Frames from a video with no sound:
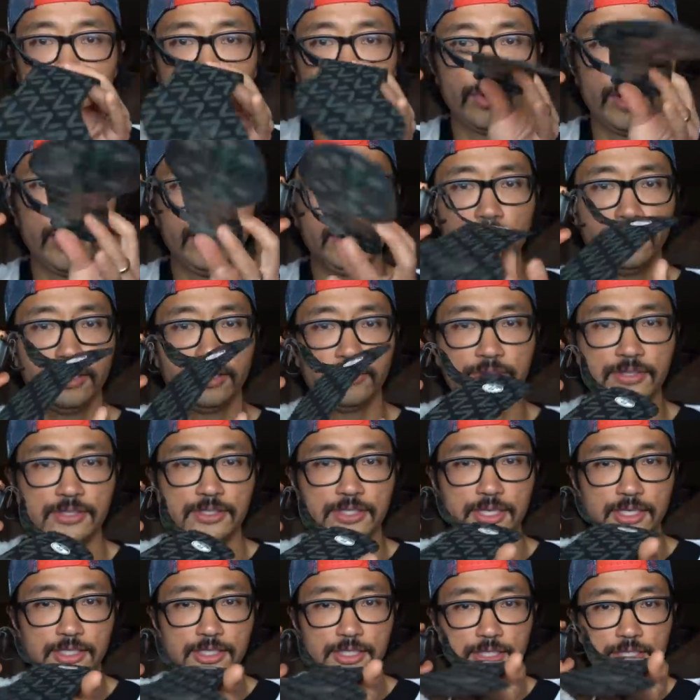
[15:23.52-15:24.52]
is the way it like
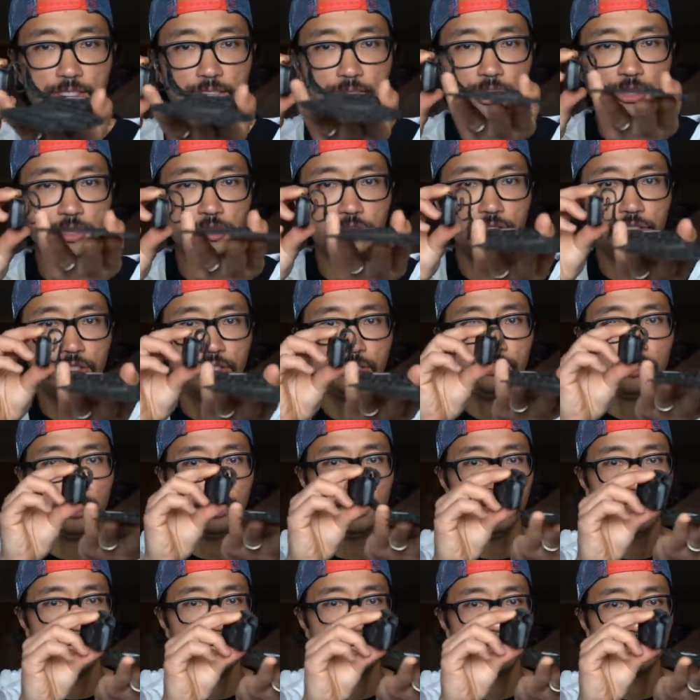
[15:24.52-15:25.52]
sits inside the shoe.
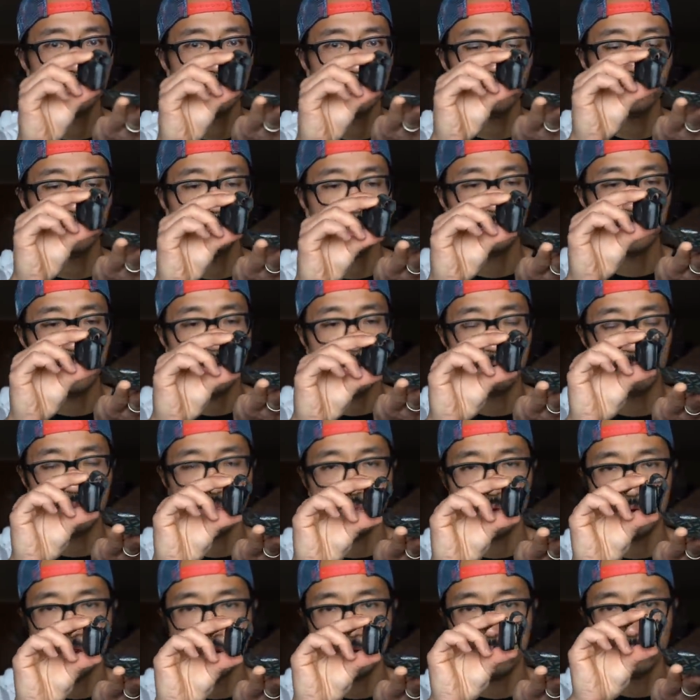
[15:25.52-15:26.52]
And then here's like the
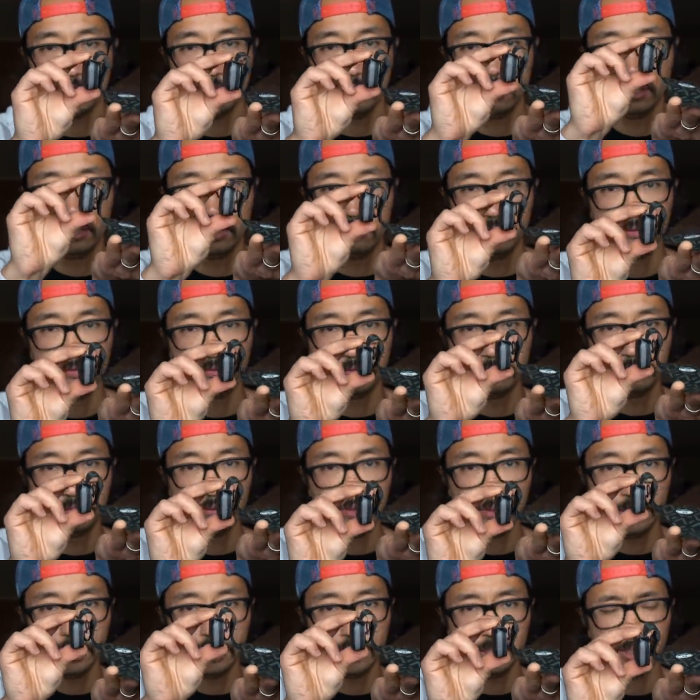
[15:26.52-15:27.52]
sidewall of
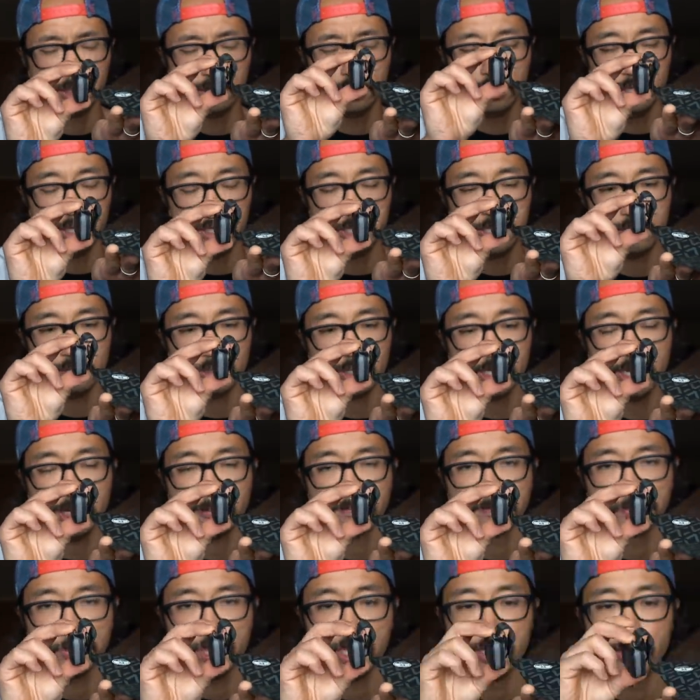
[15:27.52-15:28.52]
like the heel
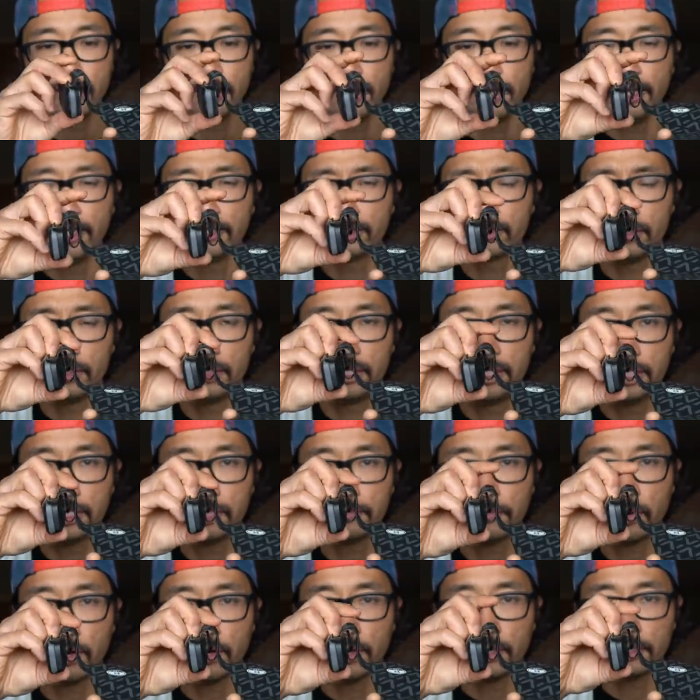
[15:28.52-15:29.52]
cup. And so
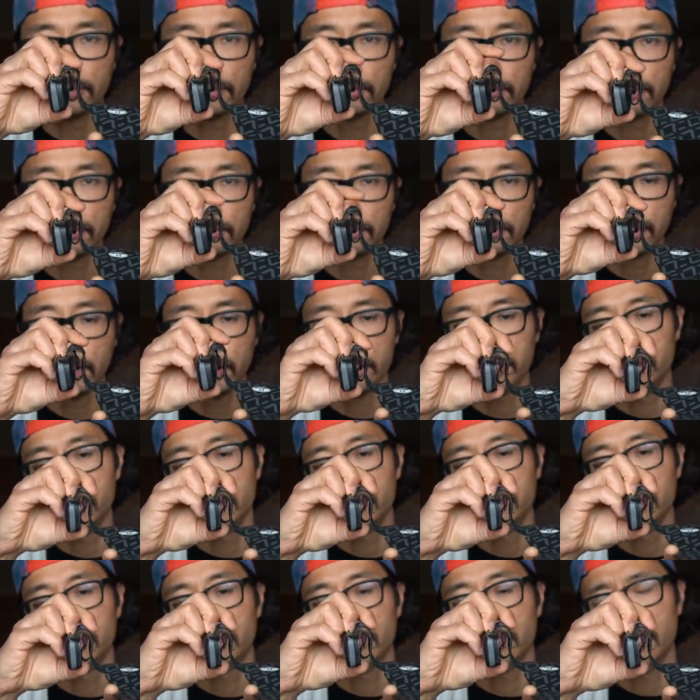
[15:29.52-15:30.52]
this part
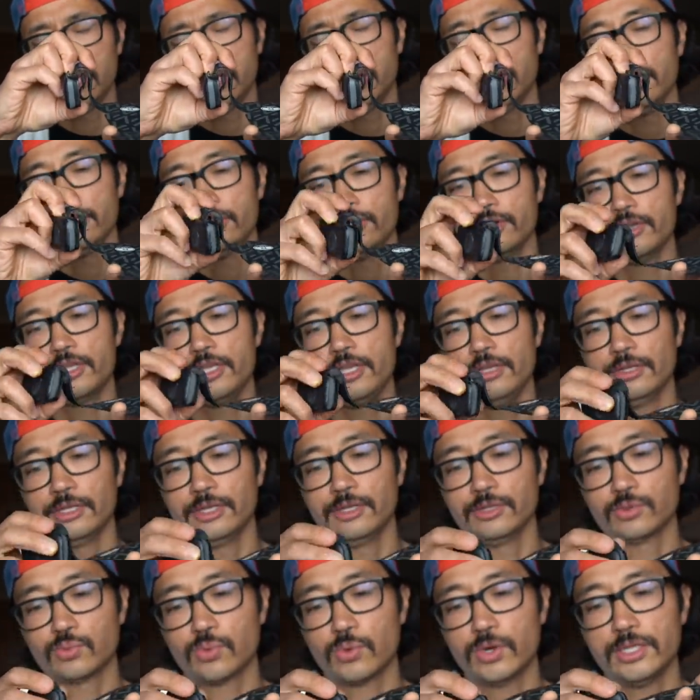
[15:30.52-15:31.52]
touches your heel.
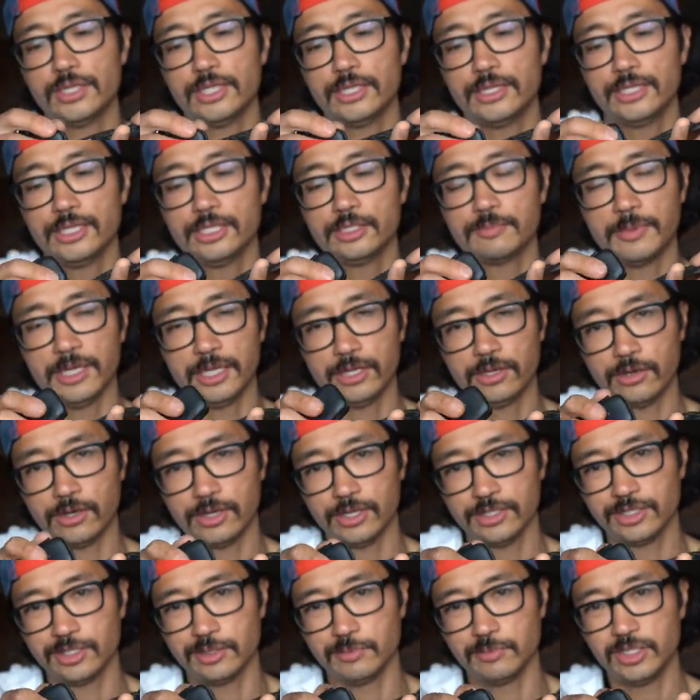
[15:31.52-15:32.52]
And I was worried that this might
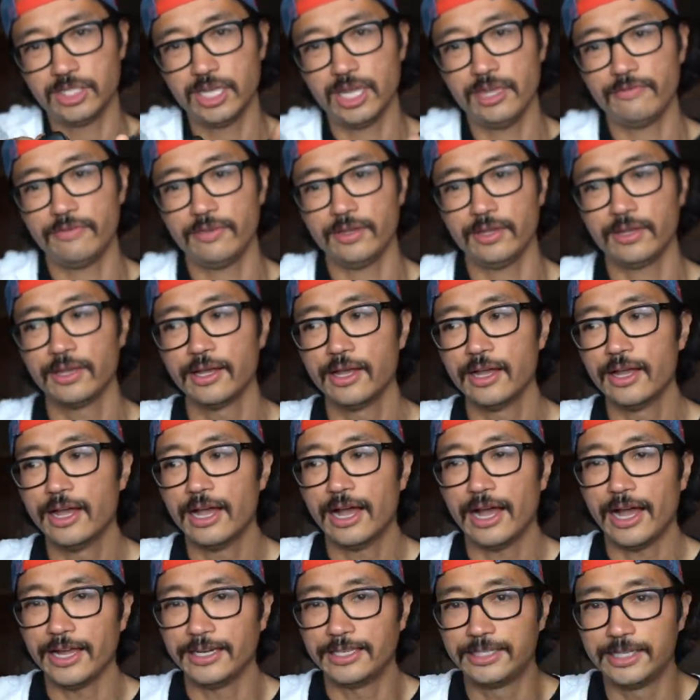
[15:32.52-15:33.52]
cause some chafing.
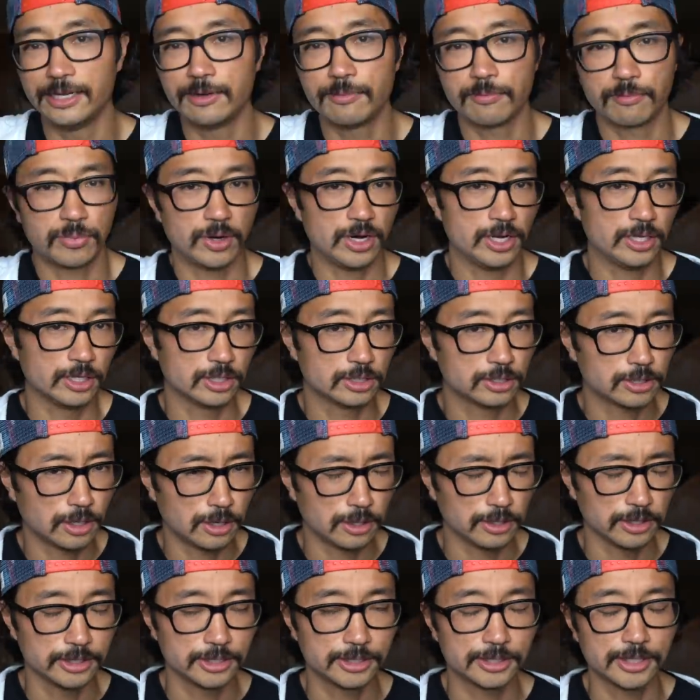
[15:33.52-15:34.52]
I didn't bring the
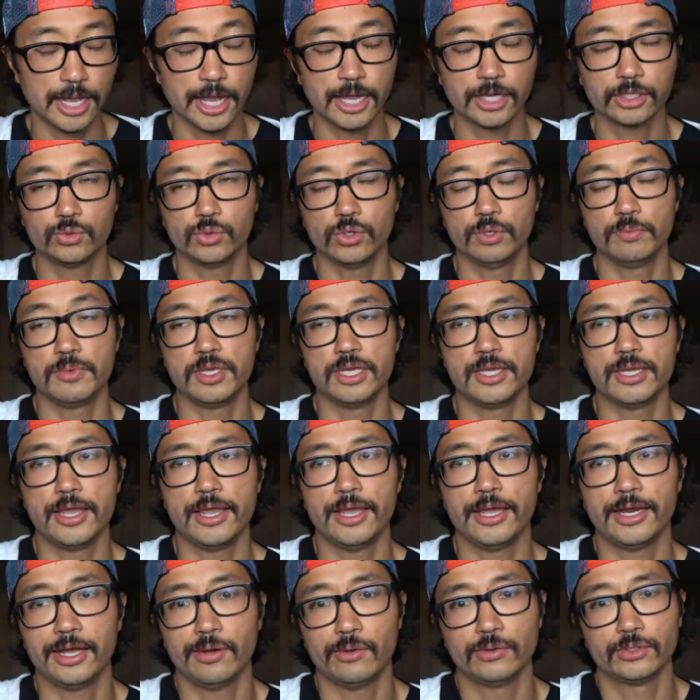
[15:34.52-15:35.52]
tallest socks with me
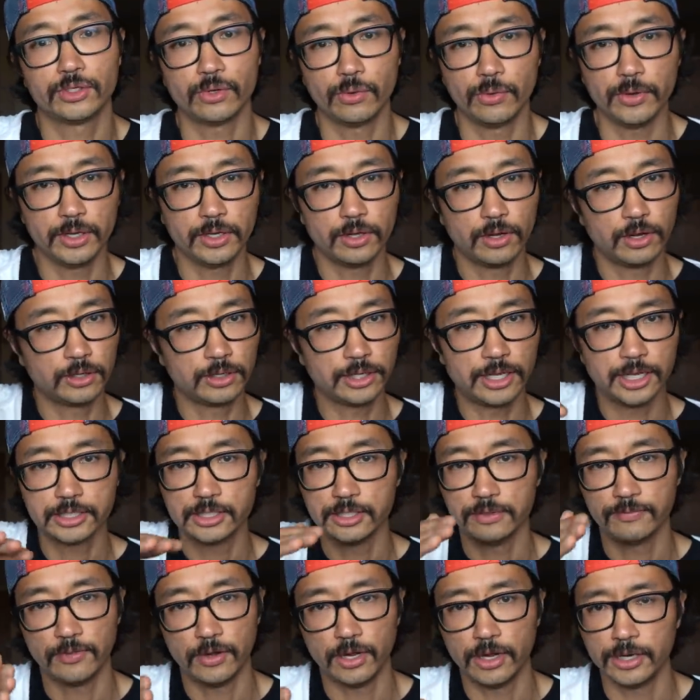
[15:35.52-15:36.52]
and I was going on
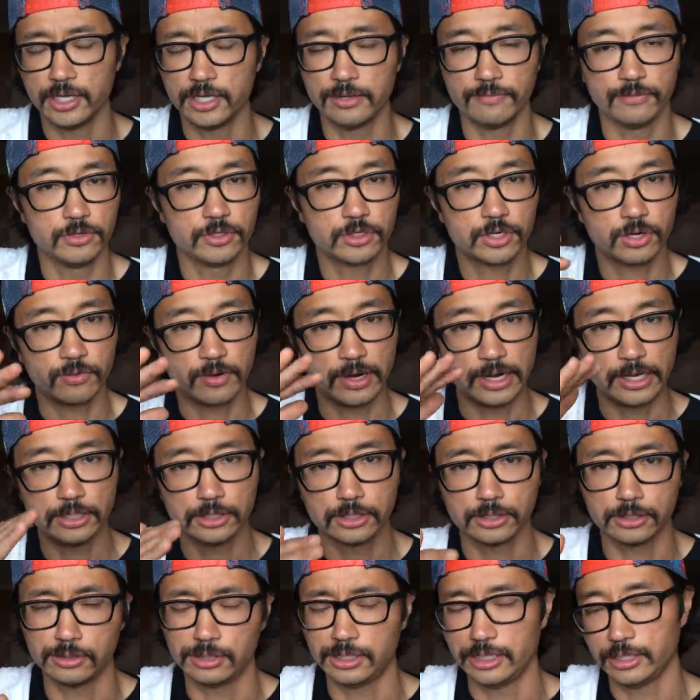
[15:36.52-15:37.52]
lots of uneven
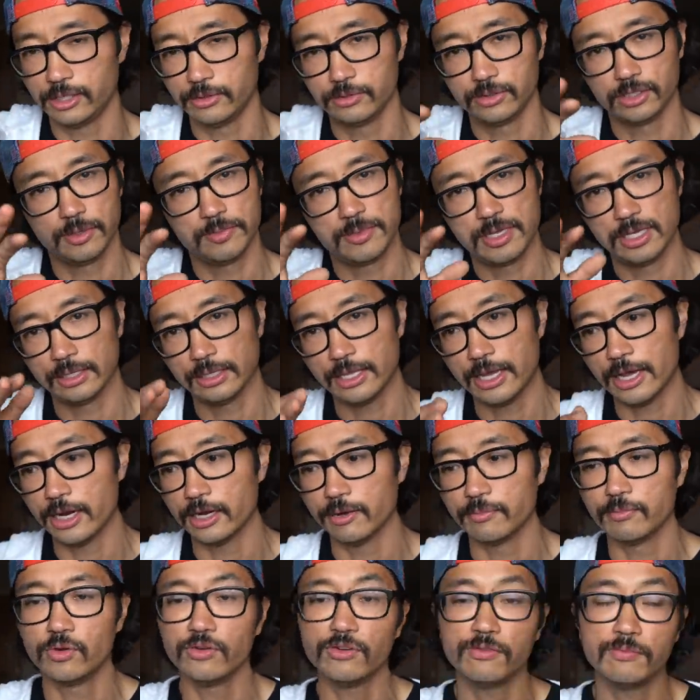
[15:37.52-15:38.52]
terrain. So like there's gonna be a
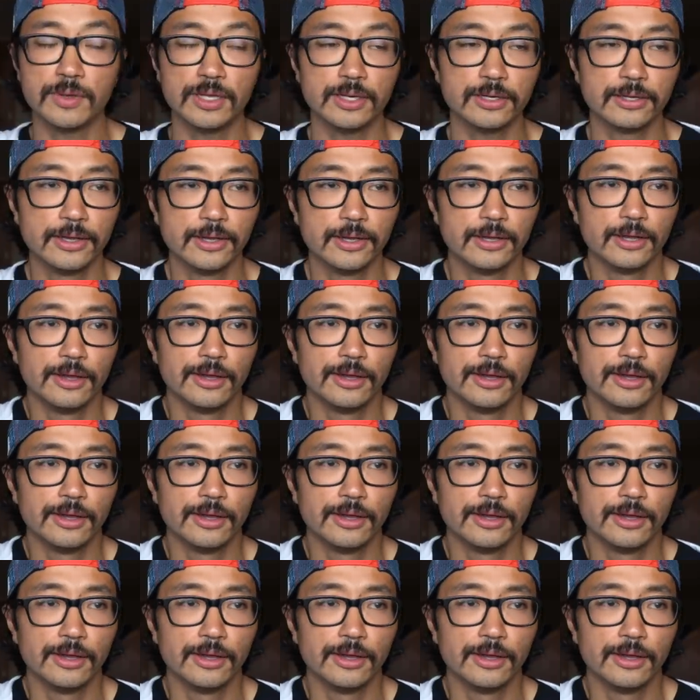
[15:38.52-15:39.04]
lot of movement.